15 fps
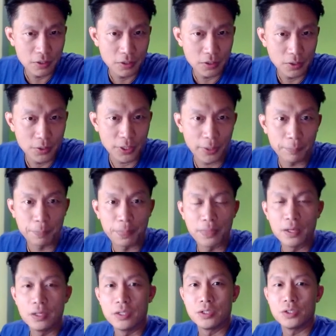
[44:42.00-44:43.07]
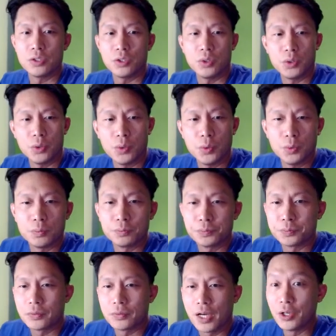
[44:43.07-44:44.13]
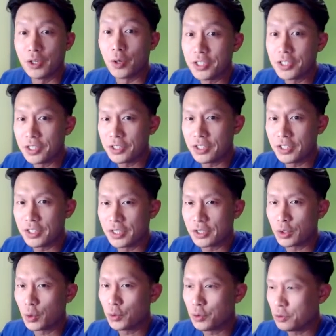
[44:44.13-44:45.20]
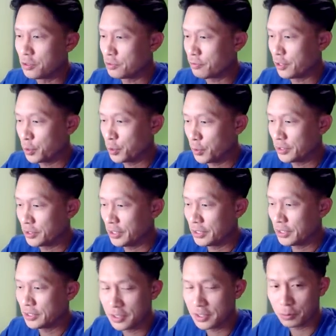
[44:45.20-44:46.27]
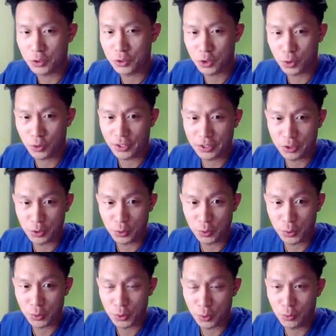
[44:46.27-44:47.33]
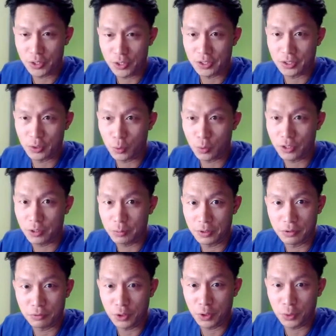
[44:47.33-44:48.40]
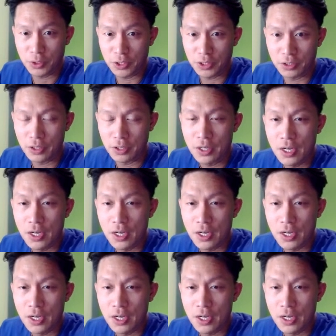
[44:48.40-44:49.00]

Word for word: Okay, so I know I did go through this very quickly because I was trying to squeeze in quite a bit of coding in there.